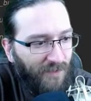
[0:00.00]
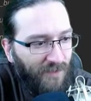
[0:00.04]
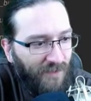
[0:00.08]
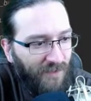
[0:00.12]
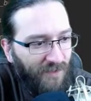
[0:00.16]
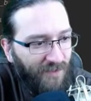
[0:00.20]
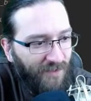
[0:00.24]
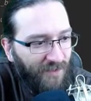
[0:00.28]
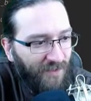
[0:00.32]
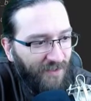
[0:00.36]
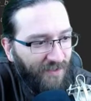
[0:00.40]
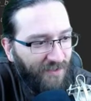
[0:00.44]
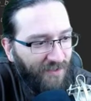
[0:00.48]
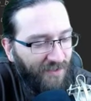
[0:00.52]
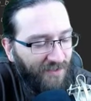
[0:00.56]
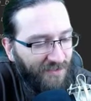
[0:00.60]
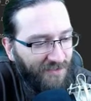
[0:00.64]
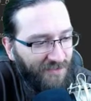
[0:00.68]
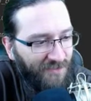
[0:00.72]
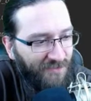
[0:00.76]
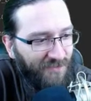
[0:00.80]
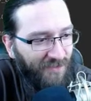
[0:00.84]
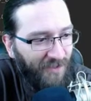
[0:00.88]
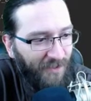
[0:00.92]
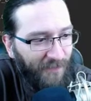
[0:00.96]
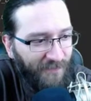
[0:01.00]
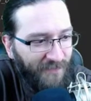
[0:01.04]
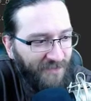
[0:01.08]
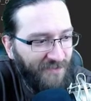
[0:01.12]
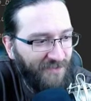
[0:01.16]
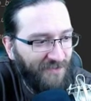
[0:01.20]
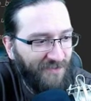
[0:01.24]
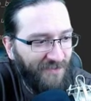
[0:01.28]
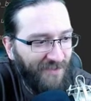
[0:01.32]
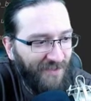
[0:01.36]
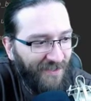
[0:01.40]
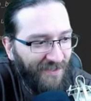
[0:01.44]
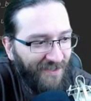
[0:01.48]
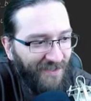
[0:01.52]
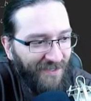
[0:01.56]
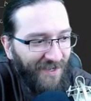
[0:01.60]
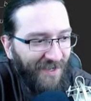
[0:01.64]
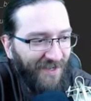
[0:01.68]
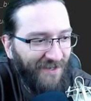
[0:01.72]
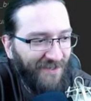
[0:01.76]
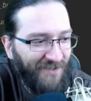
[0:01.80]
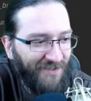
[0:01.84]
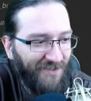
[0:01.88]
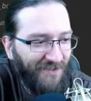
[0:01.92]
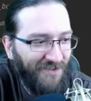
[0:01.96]
get a kitty call script, so we'll get a
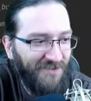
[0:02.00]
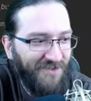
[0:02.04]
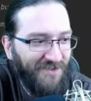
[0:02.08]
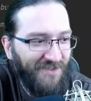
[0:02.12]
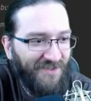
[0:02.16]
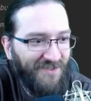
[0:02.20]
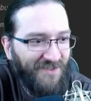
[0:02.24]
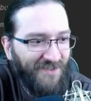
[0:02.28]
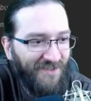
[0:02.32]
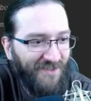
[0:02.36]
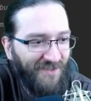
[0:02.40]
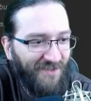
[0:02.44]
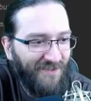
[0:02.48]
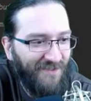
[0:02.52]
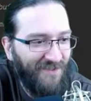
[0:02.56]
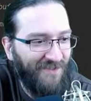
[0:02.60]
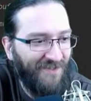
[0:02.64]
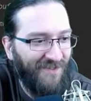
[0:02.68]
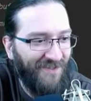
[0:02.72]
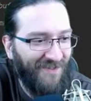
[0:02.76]
cat call 60.